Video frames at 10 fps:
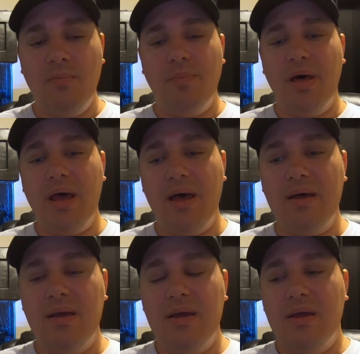But
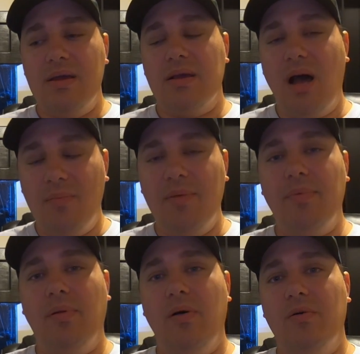uh, comment
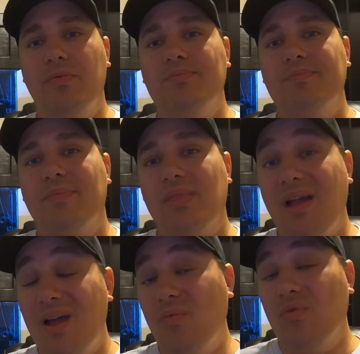below.
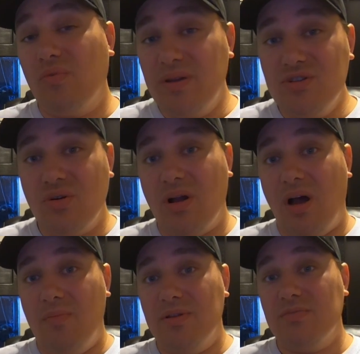I will read your
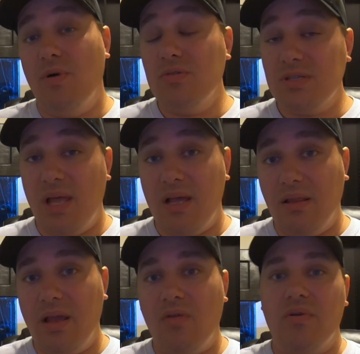comments. Most
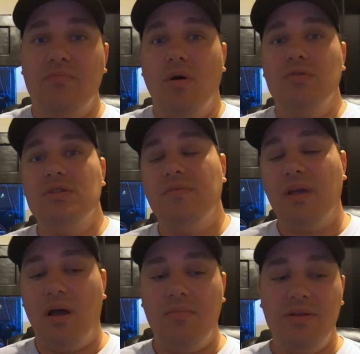likely, I'll read most of the
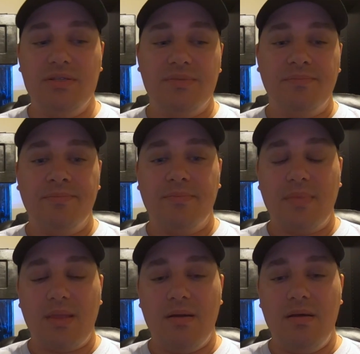comments.
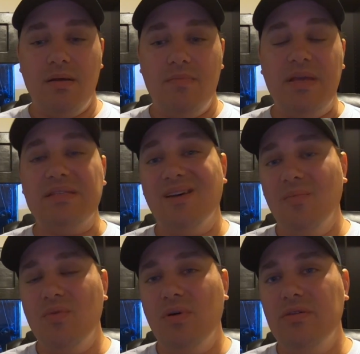Um, and
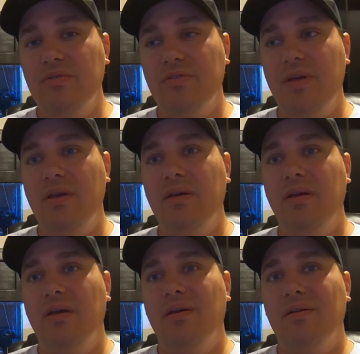tell me what you think.
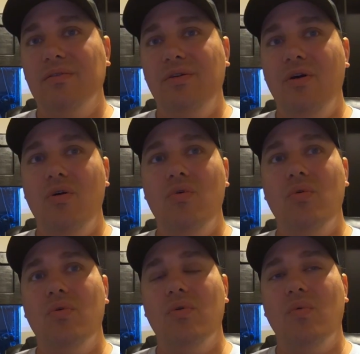You
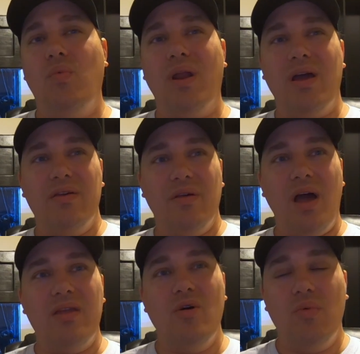know, what I,
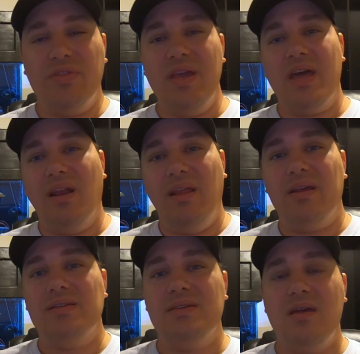I know what the
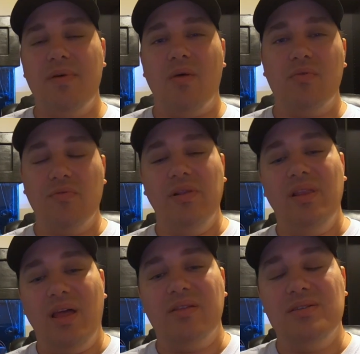analytics say, but I would
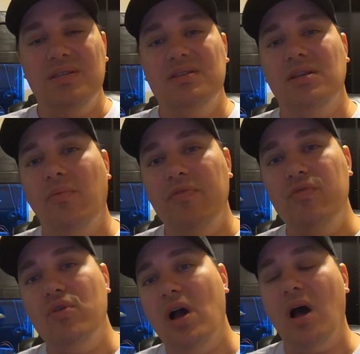really like to see some of
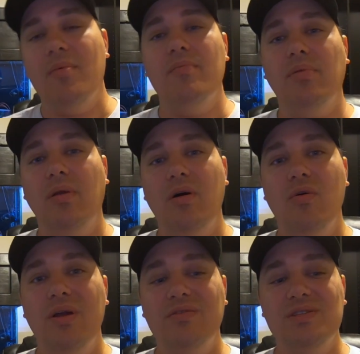you comment
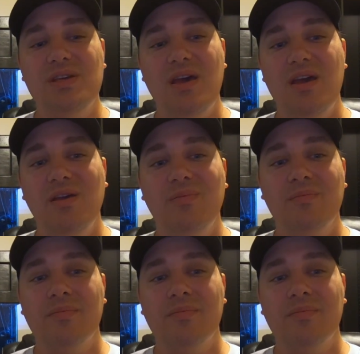below and say,